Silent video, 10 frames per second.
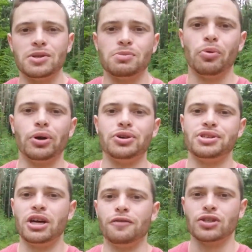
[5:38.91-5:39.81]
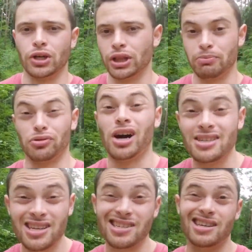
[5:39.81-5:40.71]
to support yourself during the
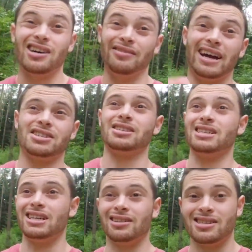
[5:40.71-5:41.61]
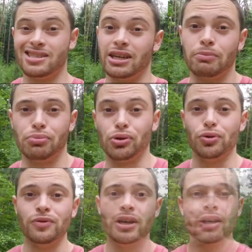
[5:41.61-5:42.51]
process of actually getting this thing approved?